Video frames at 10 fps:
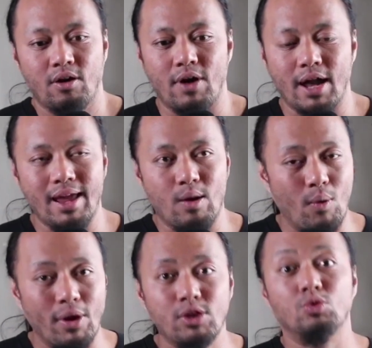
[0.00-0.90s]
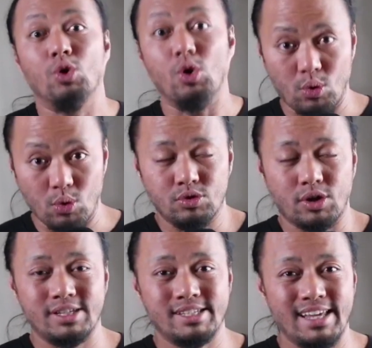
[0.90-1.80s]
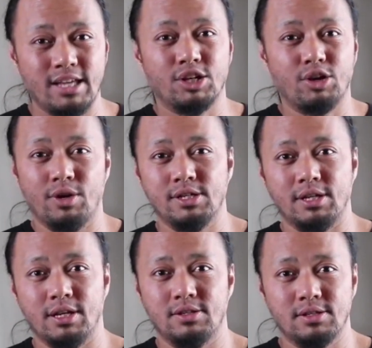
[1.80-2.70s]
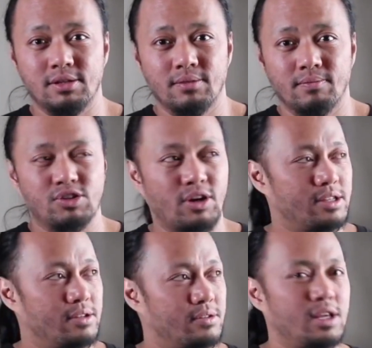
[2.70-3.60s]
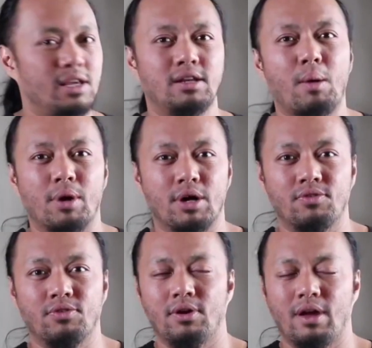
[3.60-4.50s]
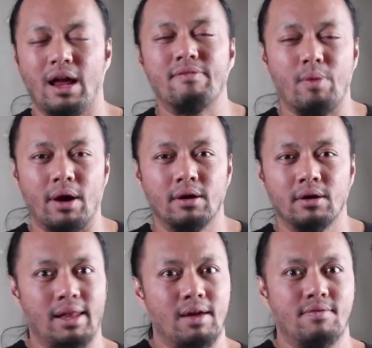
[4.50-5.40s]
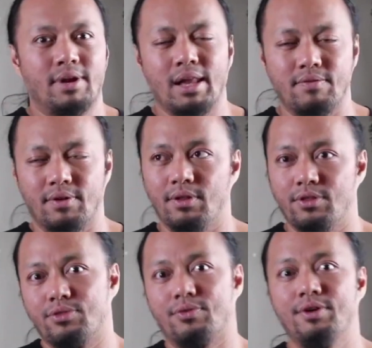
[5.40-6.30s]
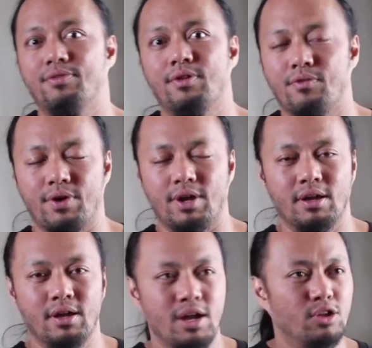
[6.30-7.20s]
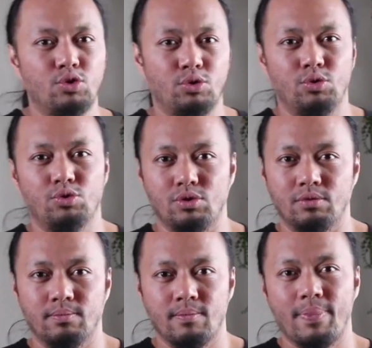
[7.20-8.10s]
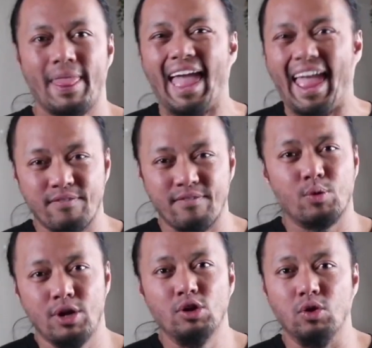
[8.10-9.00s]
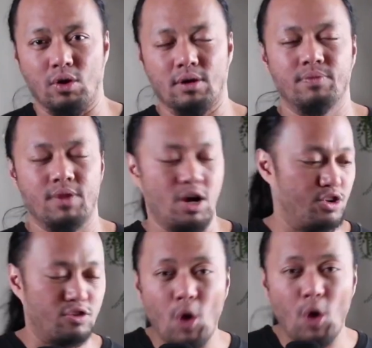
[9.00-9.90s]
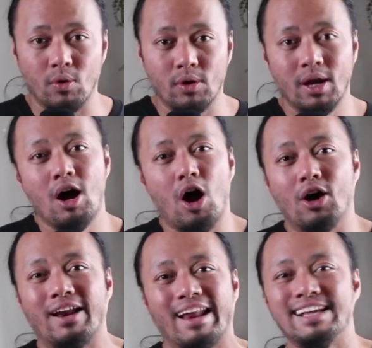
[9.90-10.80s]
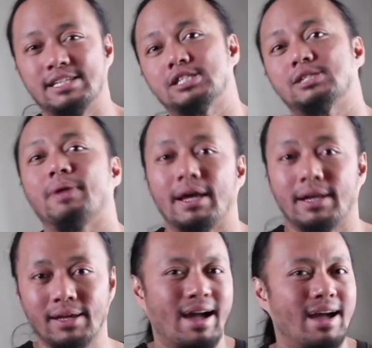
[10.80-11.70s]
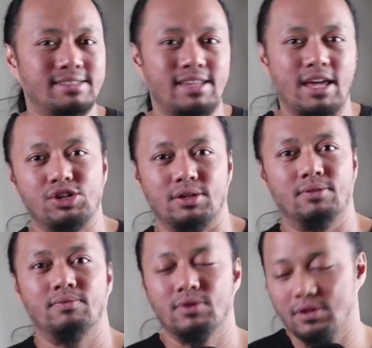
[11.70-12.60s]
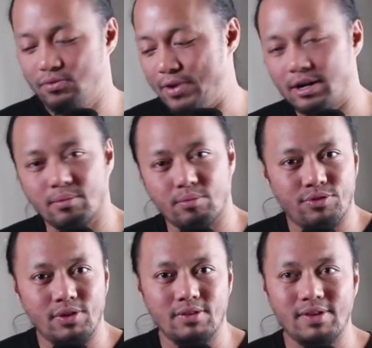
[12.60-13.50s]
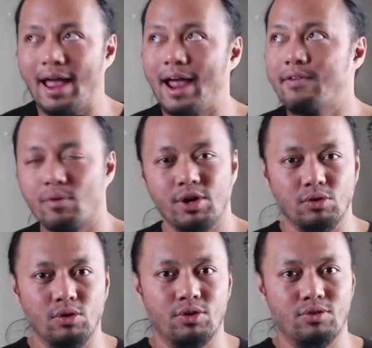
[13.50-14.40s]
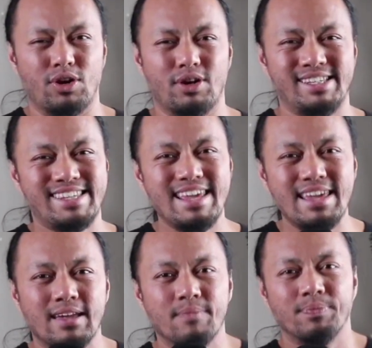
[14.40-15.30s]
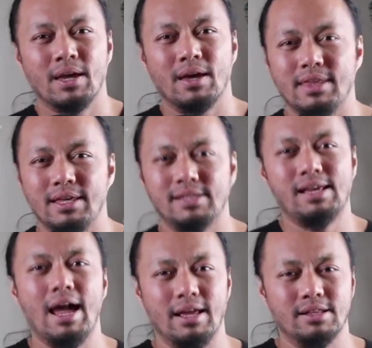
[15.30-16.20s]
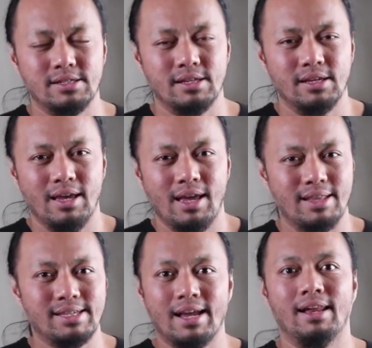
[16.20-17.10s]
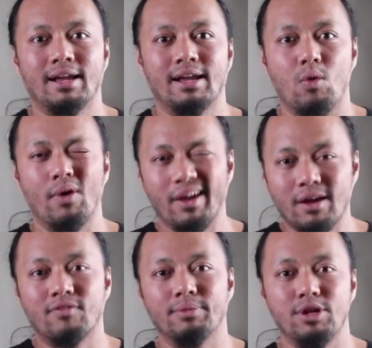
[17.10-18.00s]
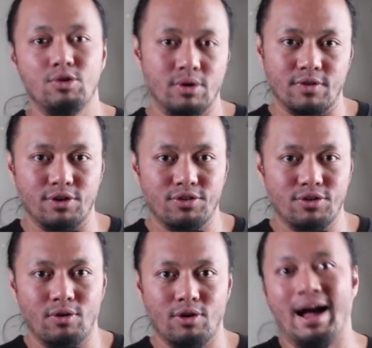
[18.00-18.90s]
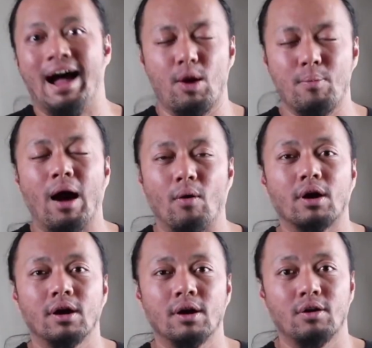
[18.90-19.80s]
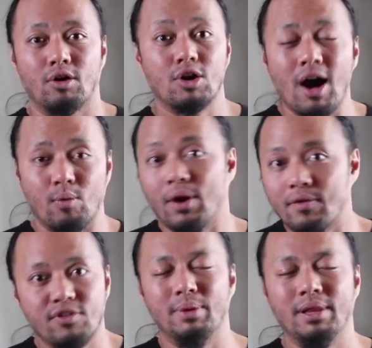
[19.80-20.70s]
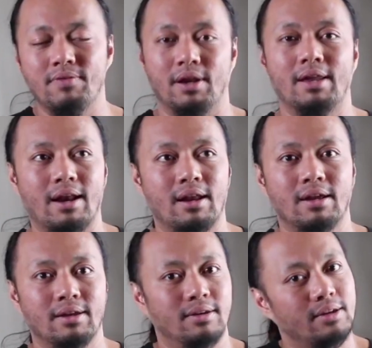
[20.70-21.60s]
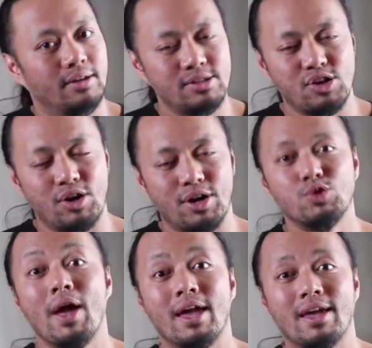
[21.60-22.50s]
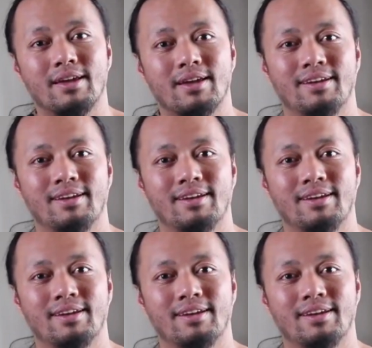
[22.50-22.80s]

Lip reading: right? And when you do, you start seeing synchronicities. You start seeing numbers everywhere. 1111, 333, 222. Everywhere you look, on your phone, on a license plate, gas station, random receipts. Everywhere you look, you start seeing these signs. And it's kind of like a wink from the universe, or a higher power, or God, whatever you believe in, that it's on its way.